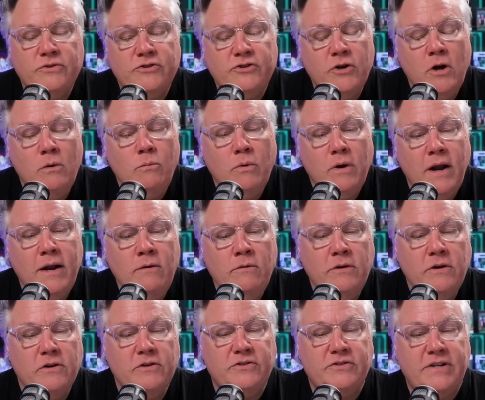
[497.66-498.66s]
John, what I don't
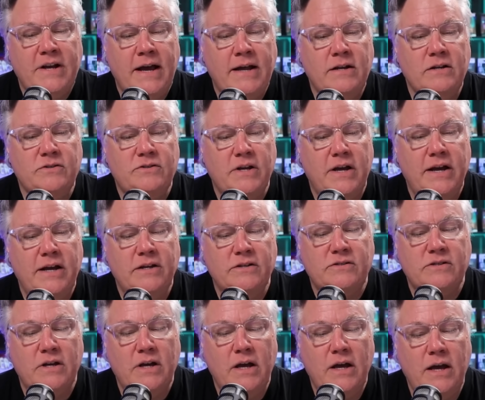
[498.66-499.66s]
understand is,
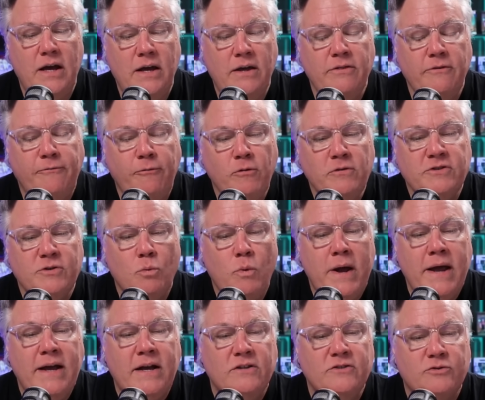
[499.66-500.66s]
is in The Force
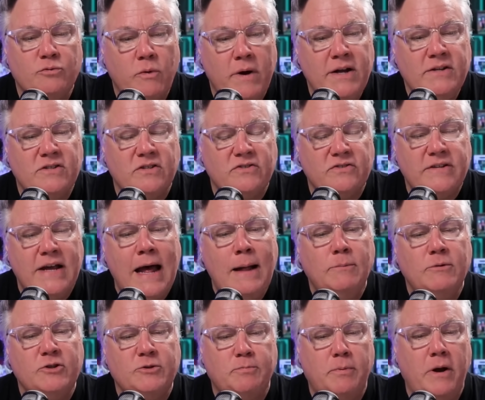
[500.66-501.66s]
Awakens, Rey's
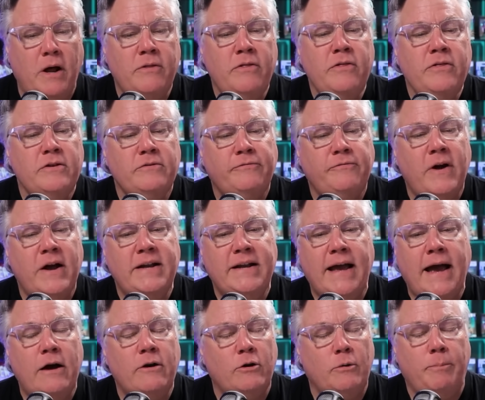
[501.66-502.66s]
established, but other than finding
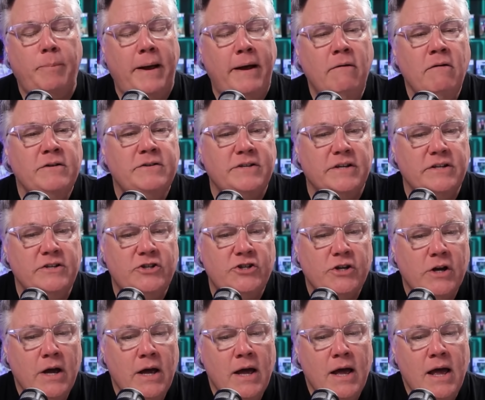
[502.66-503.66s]
out her parentage,
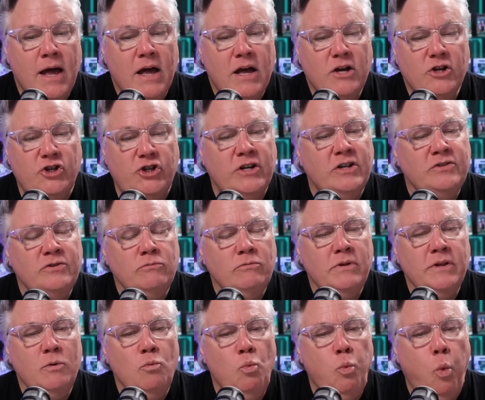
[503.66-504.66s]
she doesn't
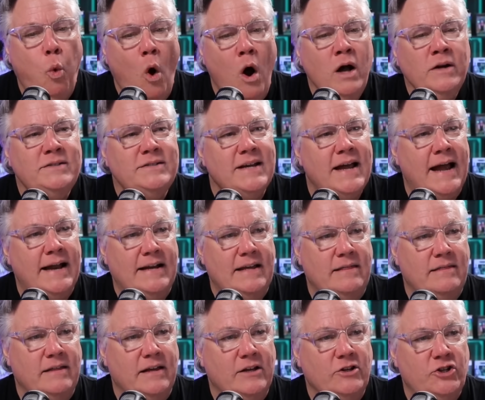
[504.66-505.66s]
really want
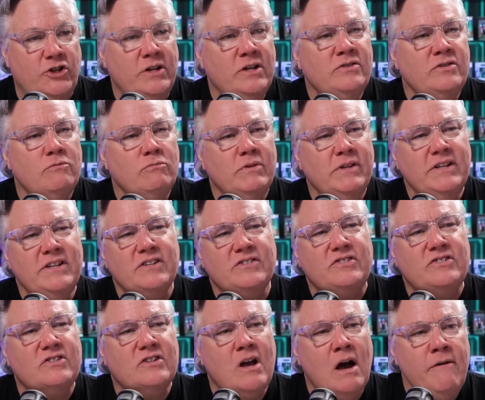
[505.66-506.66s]
anything. She doesn't really
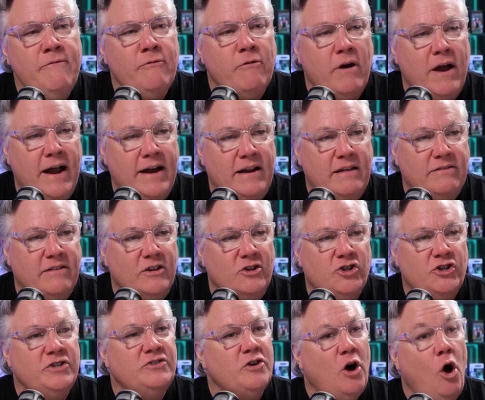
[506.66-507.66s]
discover anything.
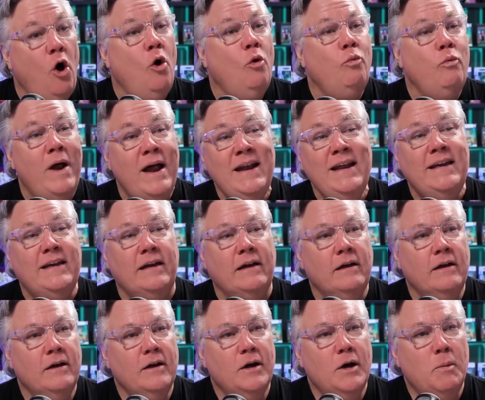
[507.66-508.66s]
She's already
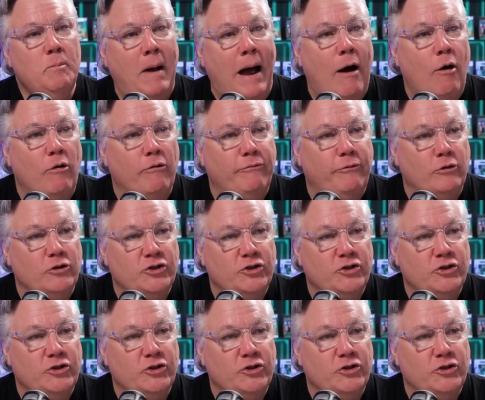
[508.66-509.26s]
powerful.